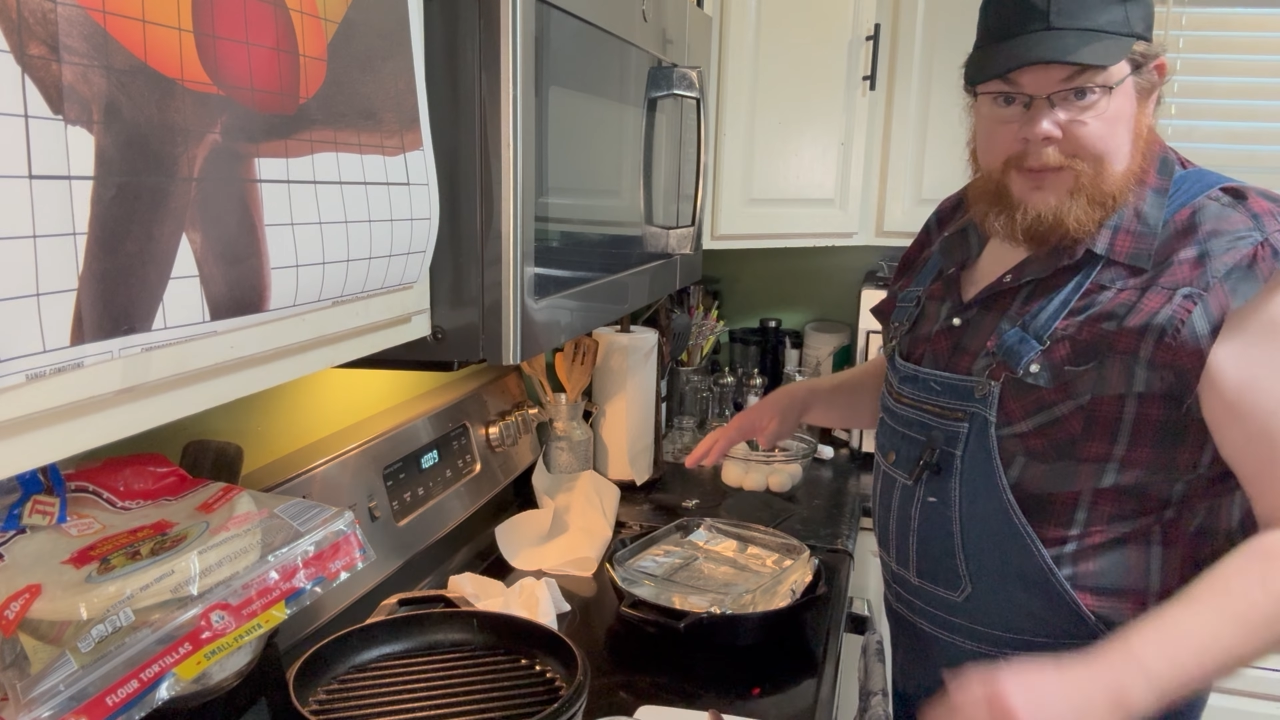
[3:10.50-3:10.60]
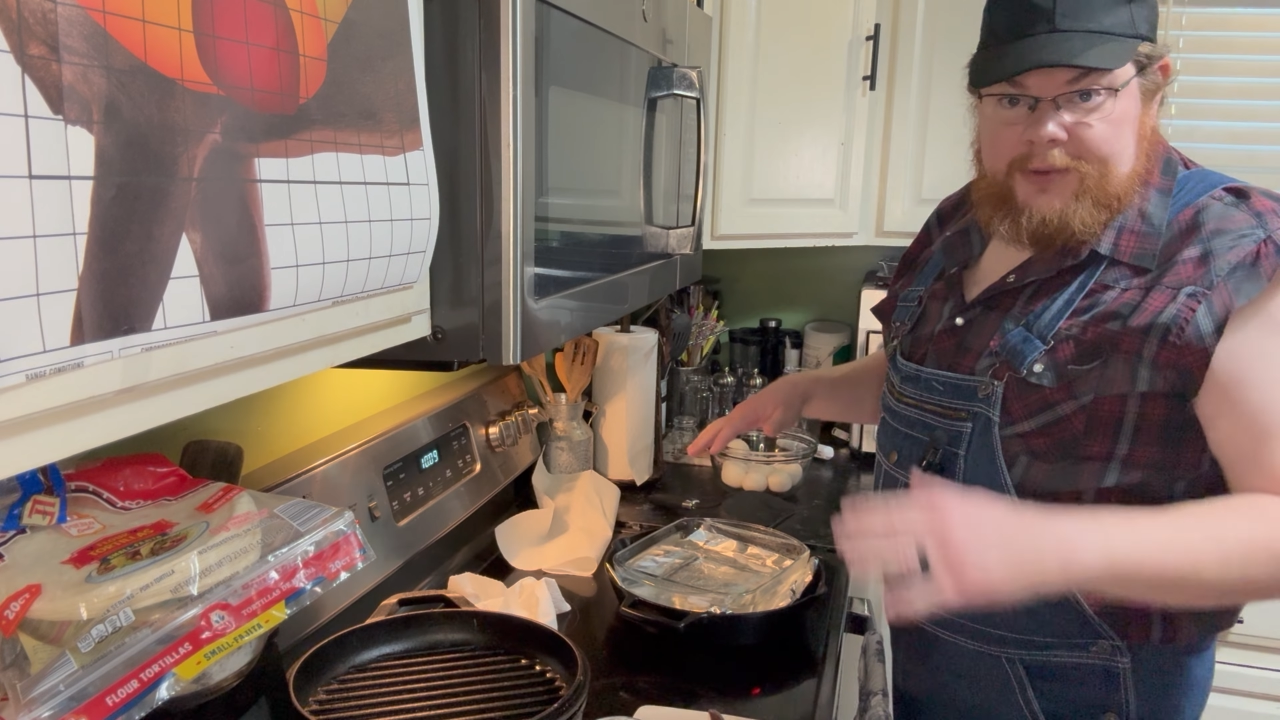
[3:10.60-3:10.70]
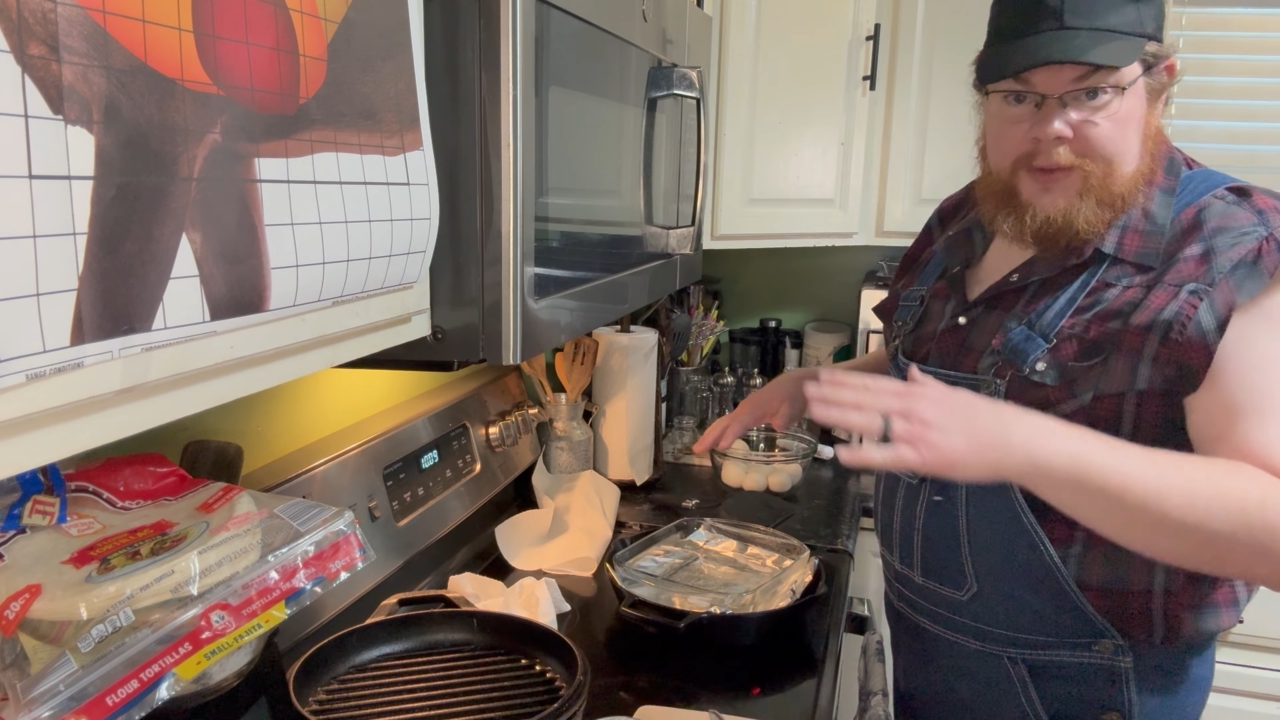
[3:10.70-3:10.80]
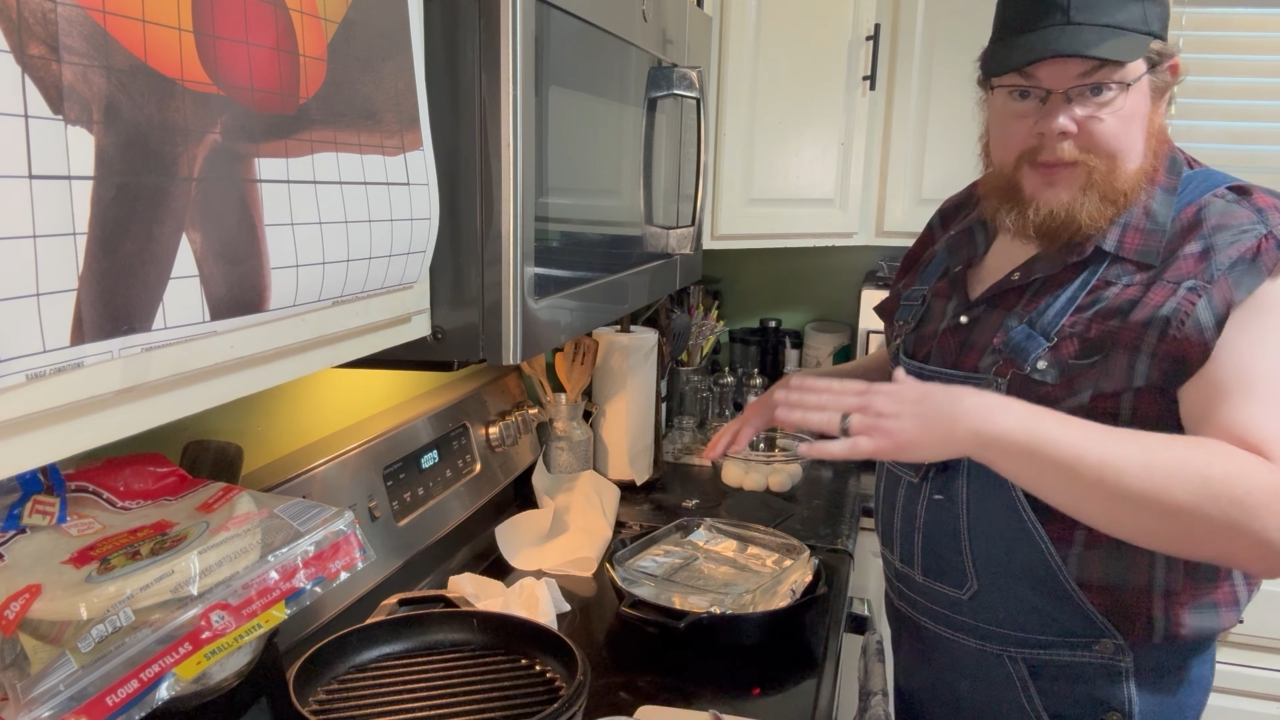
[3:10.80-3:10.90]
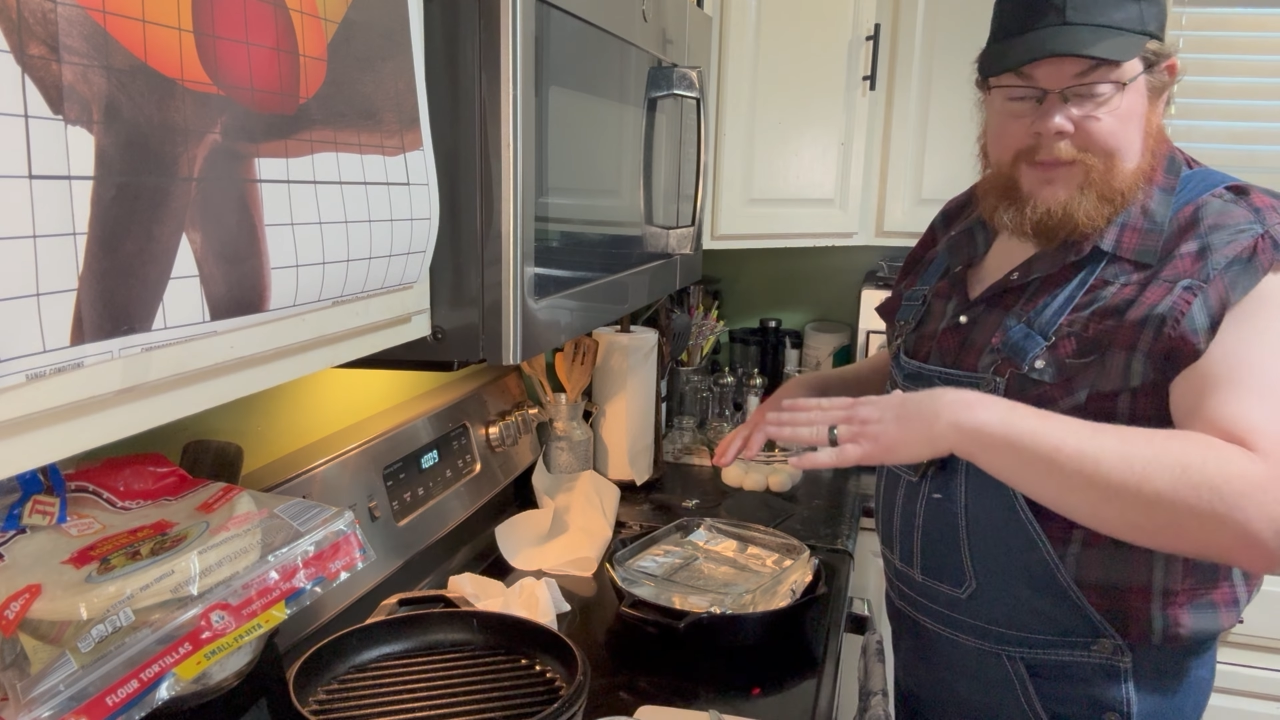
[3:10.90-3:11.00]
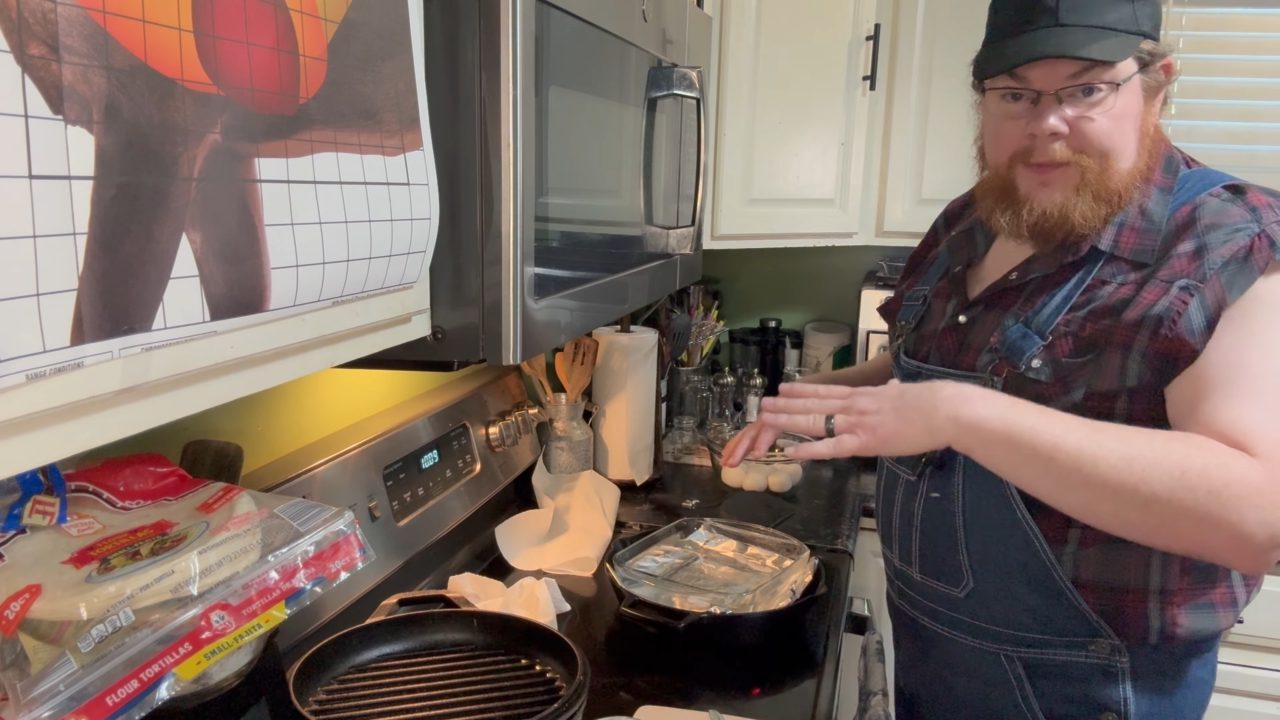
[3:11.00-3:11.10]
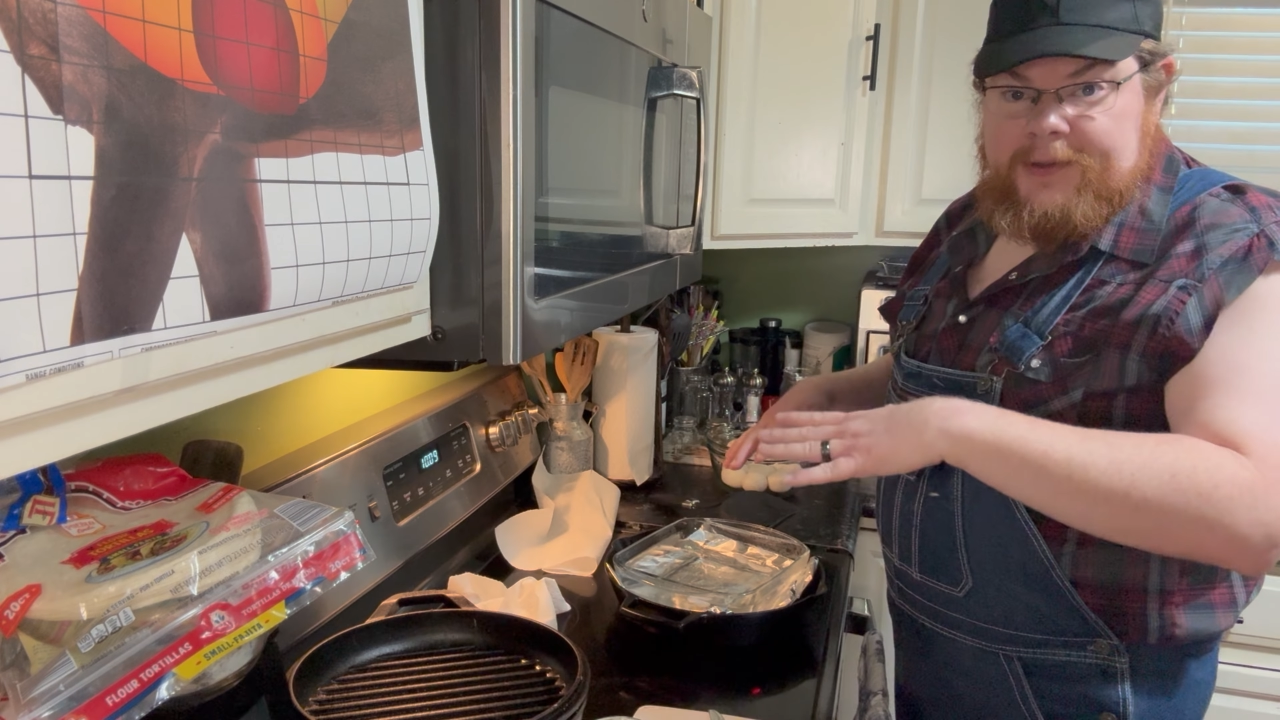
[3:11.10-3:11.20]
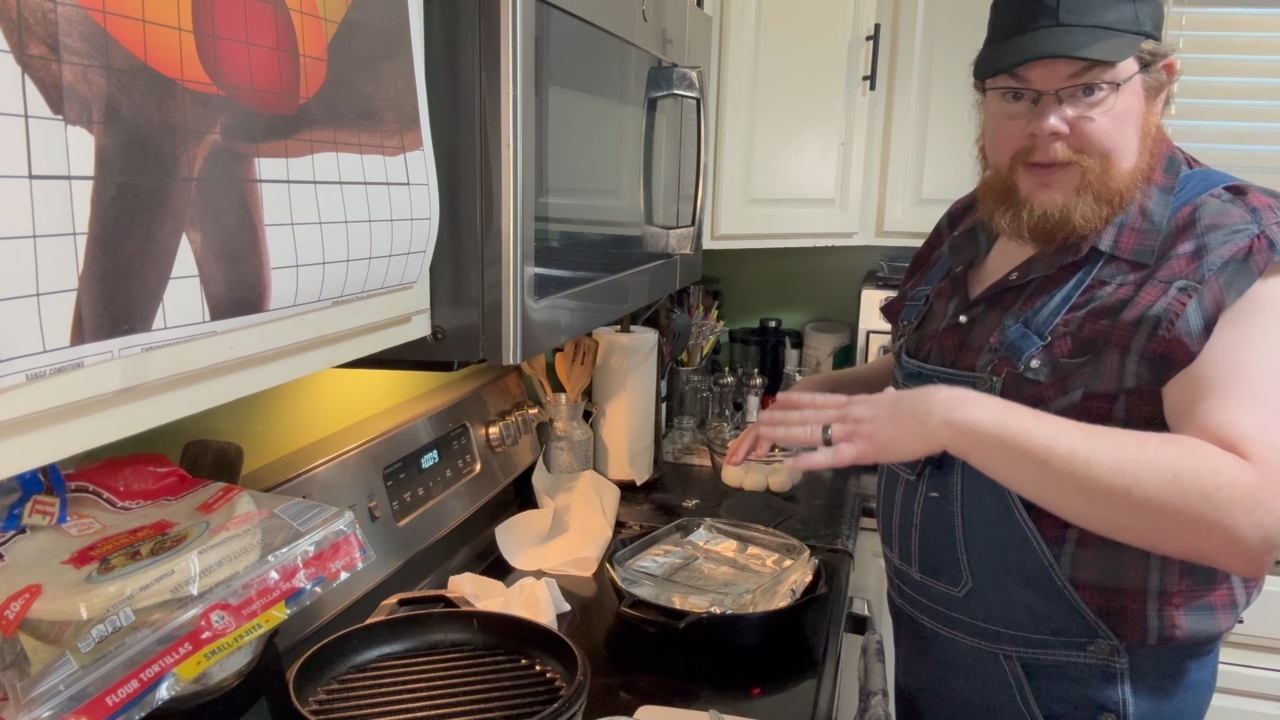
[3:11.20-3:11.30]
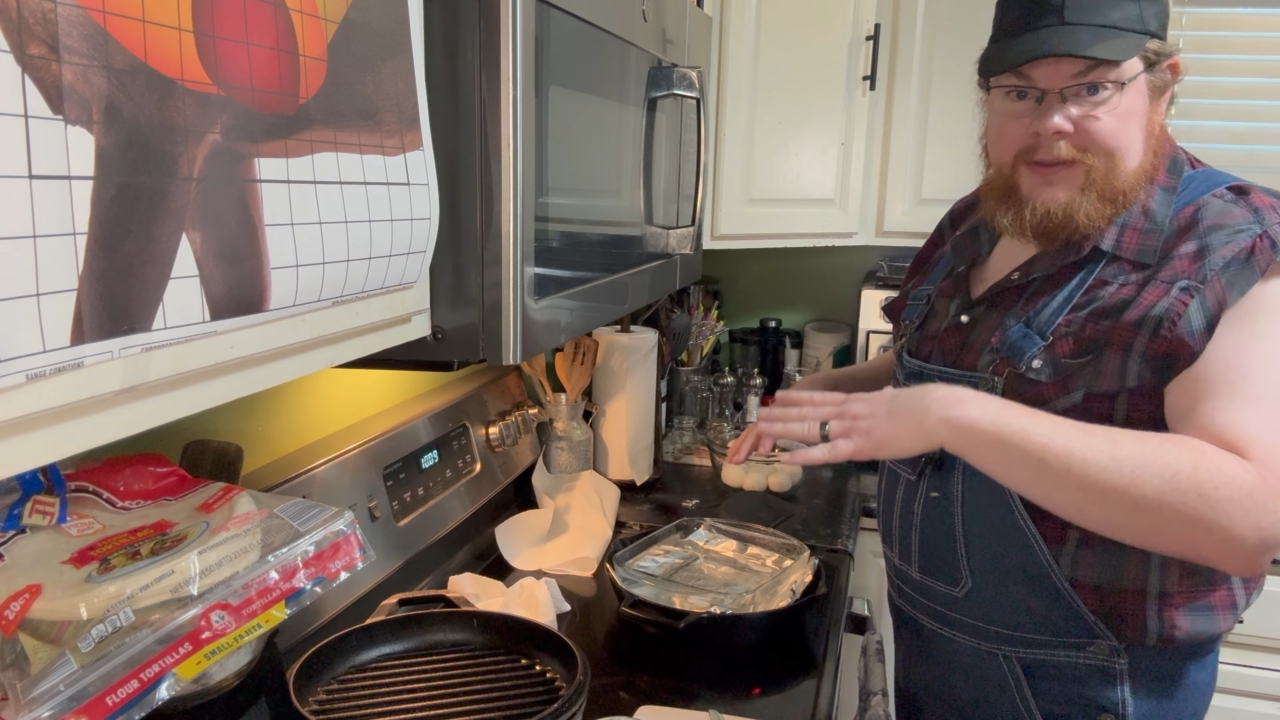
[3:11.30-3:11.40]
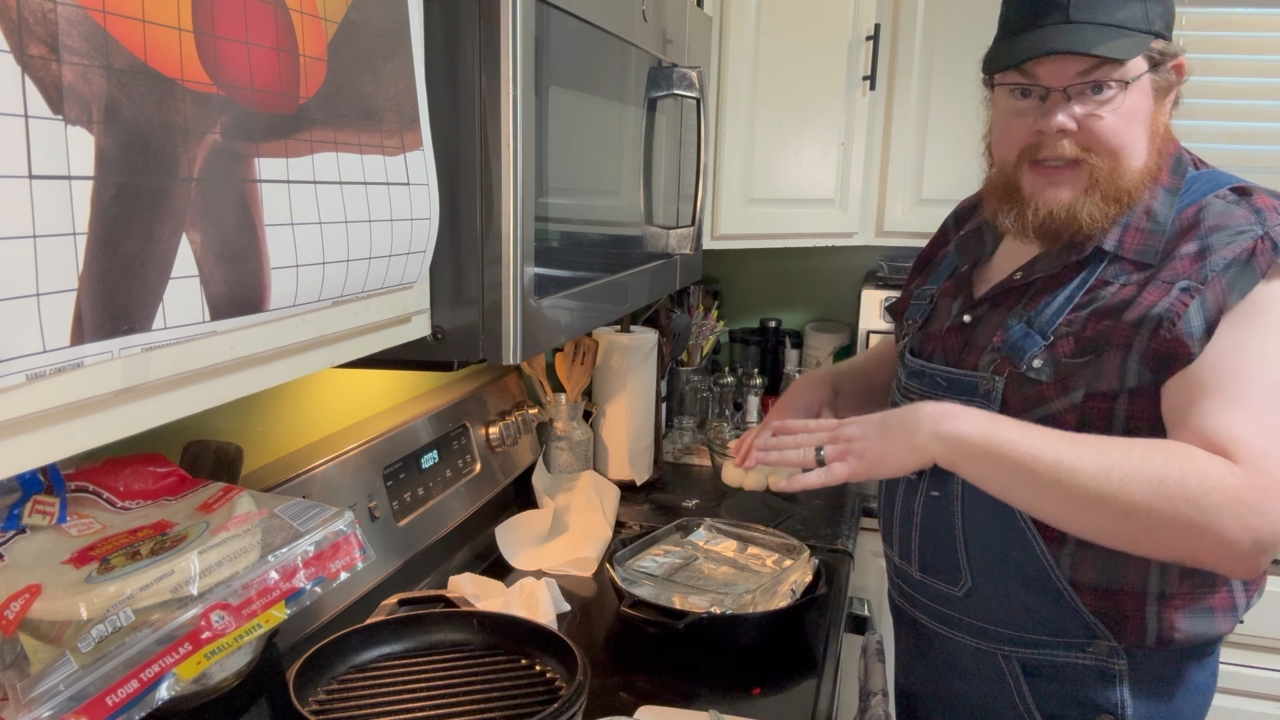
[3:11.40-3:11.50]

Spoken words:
aluminum foil on